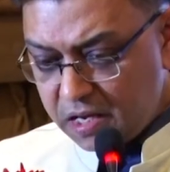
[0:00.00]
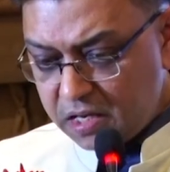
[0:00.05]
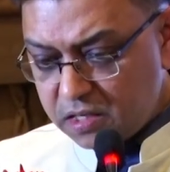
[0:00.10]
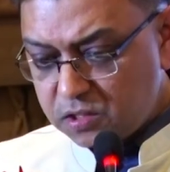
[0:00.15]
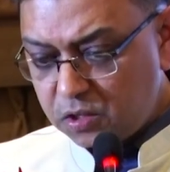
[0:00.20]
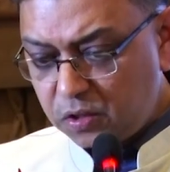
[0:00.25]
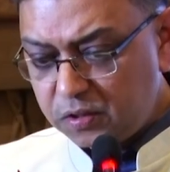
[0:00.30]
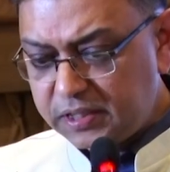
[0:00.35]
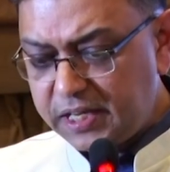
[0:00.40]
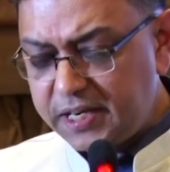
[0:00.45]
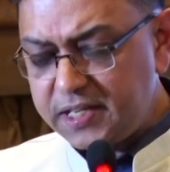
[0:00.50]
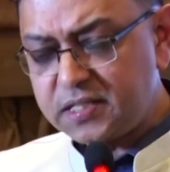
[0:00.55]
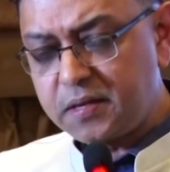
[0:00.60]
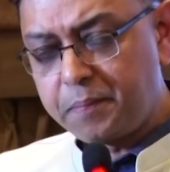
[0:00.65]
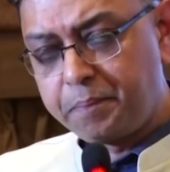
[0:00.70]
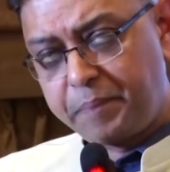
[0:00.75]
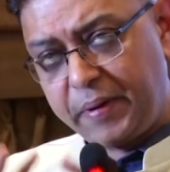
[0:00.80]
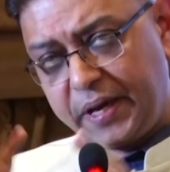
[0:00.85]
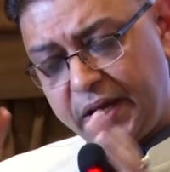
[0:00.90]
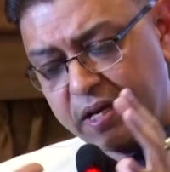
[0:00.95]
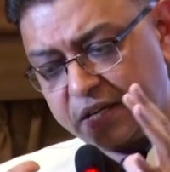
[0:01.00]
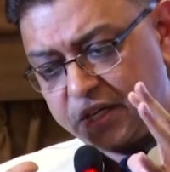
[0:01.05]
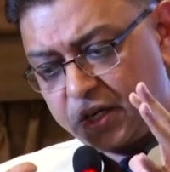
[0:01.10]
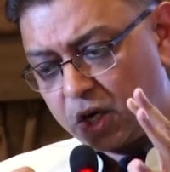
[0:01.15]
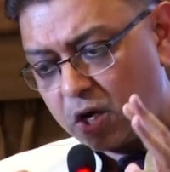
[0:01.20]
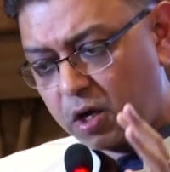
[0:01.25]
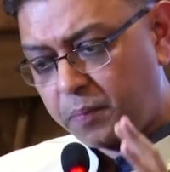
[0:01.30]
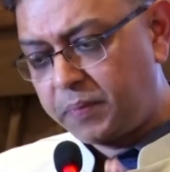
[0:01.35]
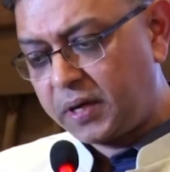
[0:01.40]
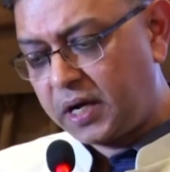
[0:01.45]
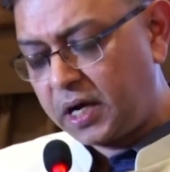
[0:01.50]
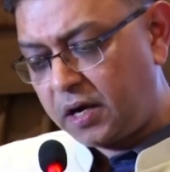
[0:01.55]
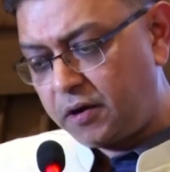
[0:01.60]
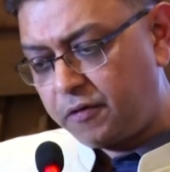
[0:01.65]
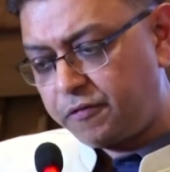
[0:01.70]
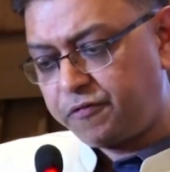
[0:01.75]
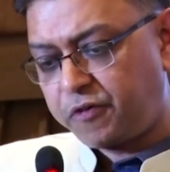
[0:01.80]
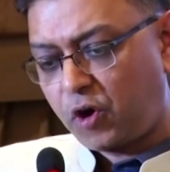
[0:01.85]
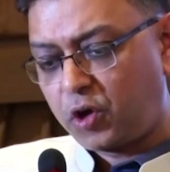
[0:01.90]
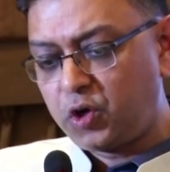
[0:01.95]
So there is a big,
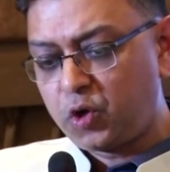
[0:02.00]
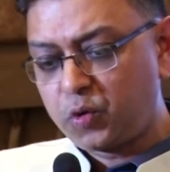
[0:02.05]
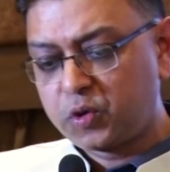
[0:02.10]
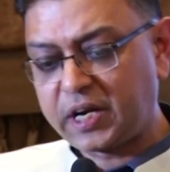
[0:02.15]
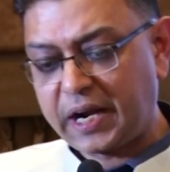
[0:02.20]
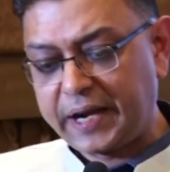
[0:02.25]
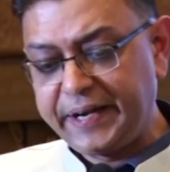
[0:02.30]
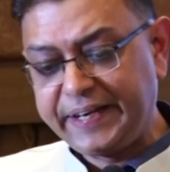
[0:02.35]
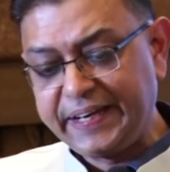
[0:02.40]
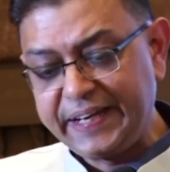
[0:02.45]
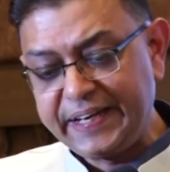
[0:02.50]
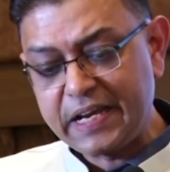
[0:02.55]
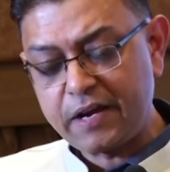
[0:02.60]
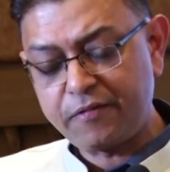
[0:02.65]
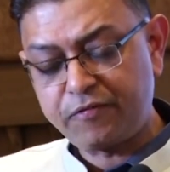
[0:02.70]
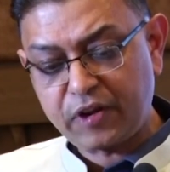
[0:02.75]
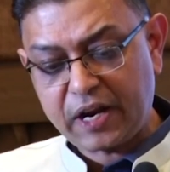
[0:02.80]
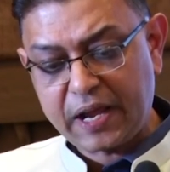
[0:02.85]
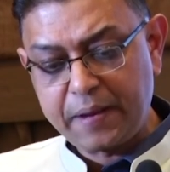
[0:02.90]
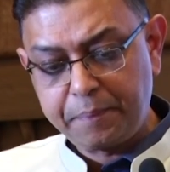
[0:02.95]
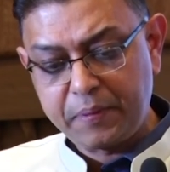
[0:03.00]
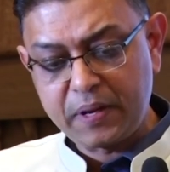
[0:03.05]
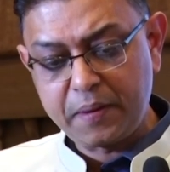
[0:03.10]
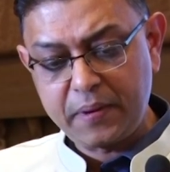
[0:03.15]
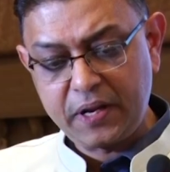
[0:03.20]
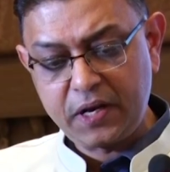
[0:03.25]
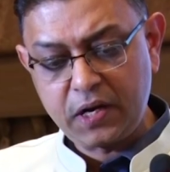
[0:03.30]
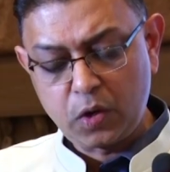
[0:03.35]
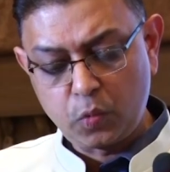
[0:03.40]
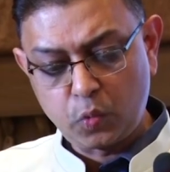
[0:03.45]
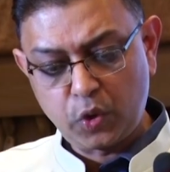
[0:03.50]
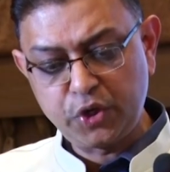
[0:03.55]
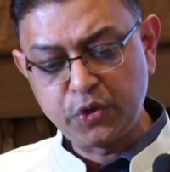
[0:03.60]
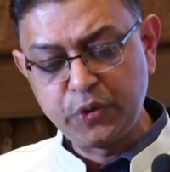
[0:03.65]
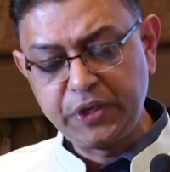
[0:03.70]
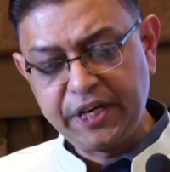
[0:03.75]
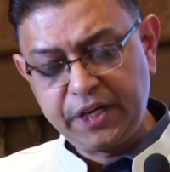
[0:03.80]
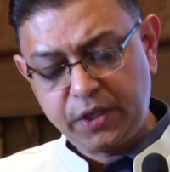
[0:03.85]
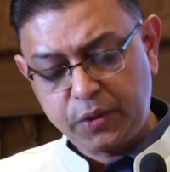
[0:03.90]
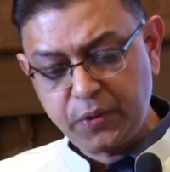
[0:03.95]
follow criteria for IPMN. What you
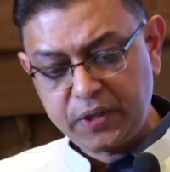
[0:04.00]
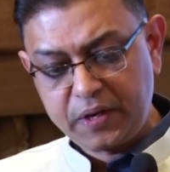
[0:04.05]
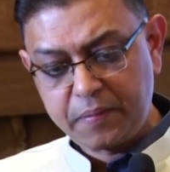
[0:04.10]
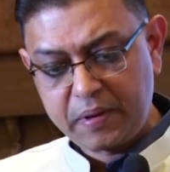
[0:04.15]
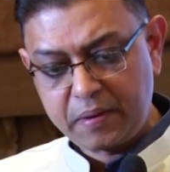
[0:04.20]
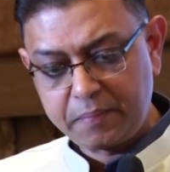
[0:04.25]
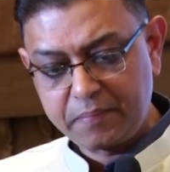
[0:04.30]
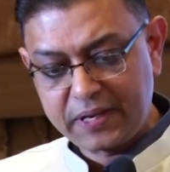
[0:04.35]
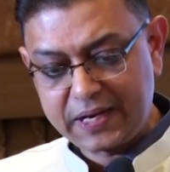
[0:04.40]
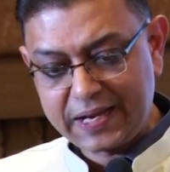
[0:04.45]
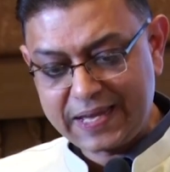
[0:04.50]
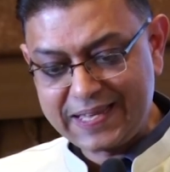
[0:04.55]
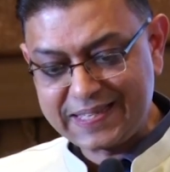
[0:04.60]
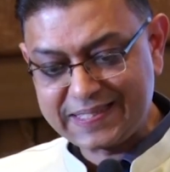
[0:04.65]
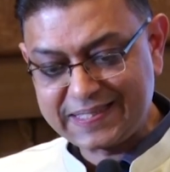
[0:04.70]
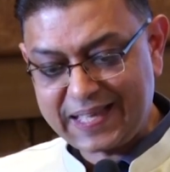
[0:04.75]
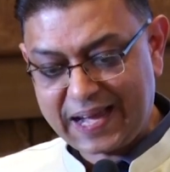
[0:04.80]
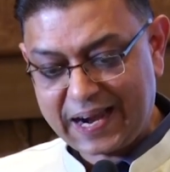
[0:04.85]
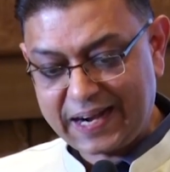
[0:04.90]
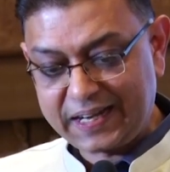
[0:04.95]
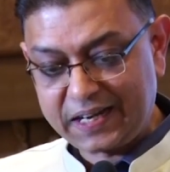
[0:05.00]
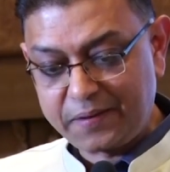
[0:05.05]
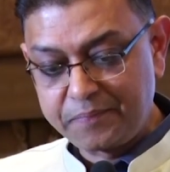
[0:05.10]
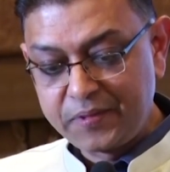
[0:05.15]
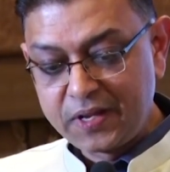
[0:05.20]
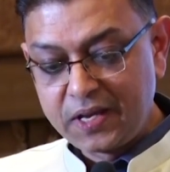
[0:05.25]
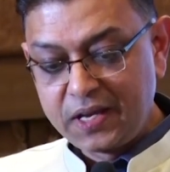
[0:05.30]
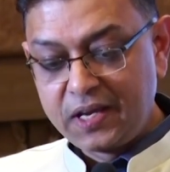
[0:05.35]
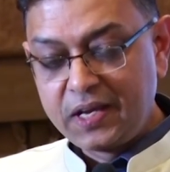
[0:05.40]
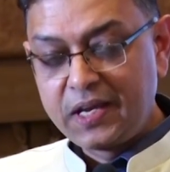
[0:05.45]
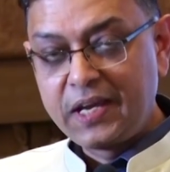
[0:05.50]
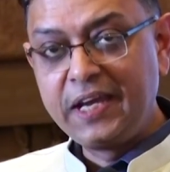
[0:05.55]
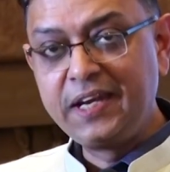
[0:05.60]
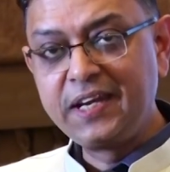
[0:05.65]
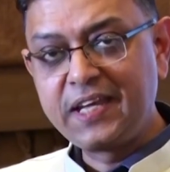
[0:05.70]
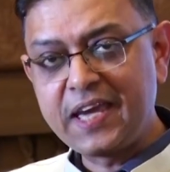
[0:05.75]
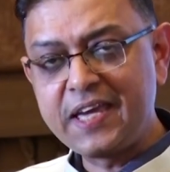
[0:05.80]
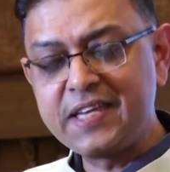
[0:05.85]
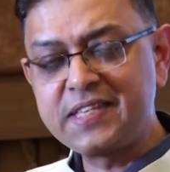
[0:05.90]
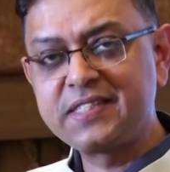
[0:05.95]
need to remember is that in
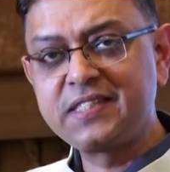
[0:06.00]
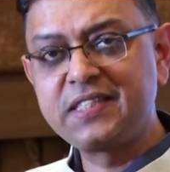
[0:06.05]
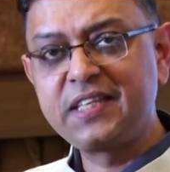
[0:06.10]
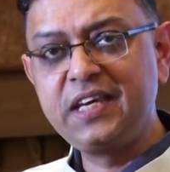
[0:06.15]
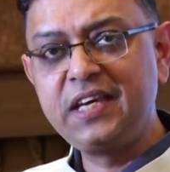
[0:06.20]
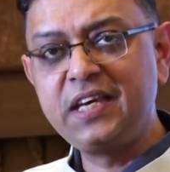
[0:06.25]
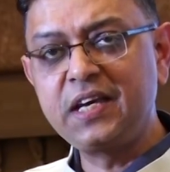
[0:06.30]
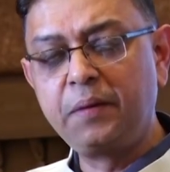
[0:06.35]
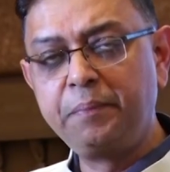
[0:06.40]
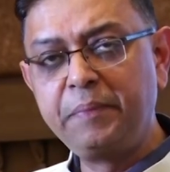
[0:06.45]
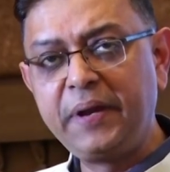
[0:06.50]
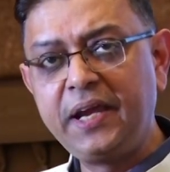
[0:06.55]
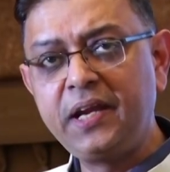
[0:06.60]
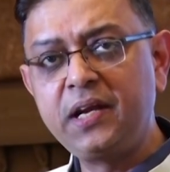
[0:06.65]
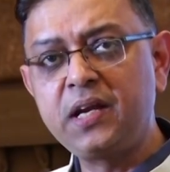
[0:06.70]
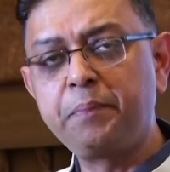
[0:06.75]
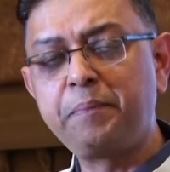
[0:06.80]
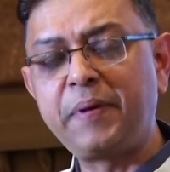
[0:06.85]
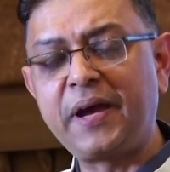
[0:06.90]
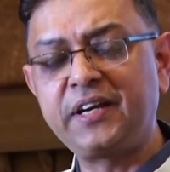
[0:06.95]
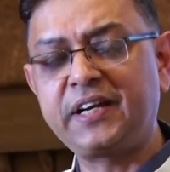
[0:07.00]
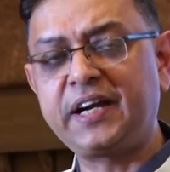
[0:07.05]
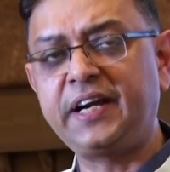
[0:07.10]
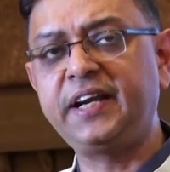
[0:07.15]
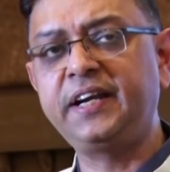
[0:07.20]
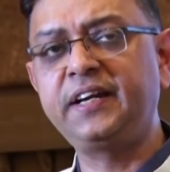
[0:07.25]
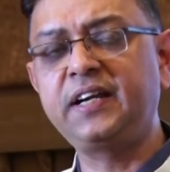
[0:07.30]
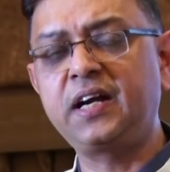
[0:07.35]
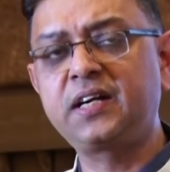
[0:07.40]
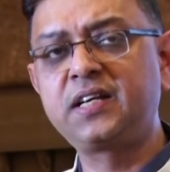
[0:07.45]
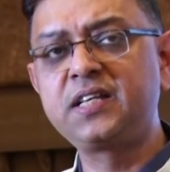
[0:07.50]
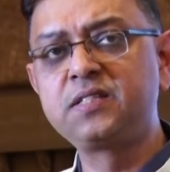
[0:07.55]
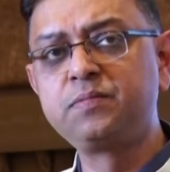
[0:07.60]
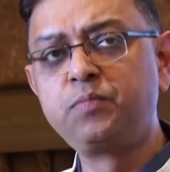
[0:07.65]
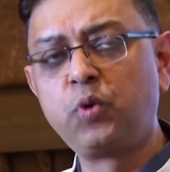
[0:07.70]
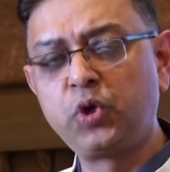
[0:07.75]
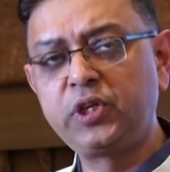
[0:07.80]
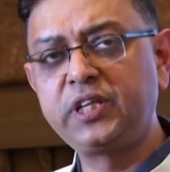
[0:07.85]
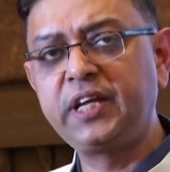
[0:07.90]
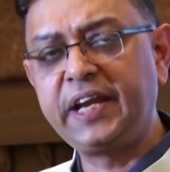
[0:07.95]
case the main pancreatic duct is
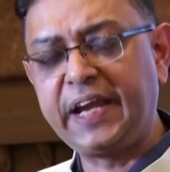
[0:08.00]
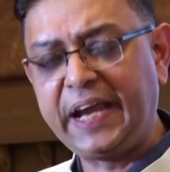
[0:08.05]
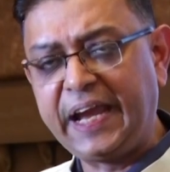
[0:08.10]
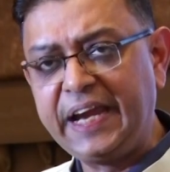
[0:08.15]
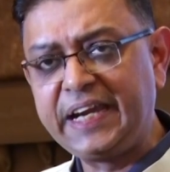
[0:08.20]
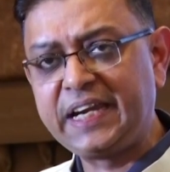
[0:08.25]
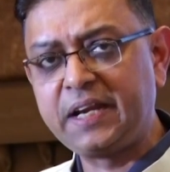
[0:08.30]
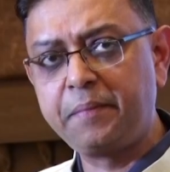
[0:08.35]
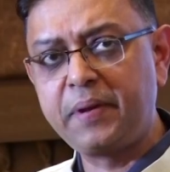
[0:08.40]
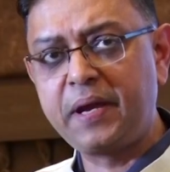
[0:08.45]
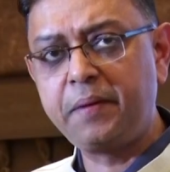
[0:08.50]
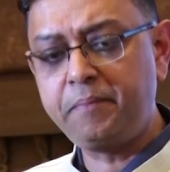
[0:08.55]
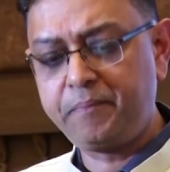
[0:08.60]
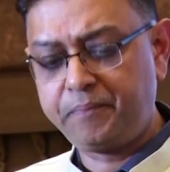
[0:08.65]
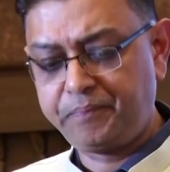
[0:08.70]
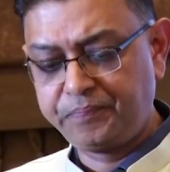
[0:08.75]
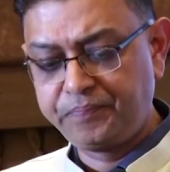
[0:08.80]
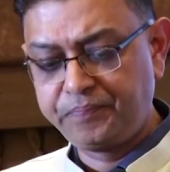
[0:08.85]
more than 8 mm,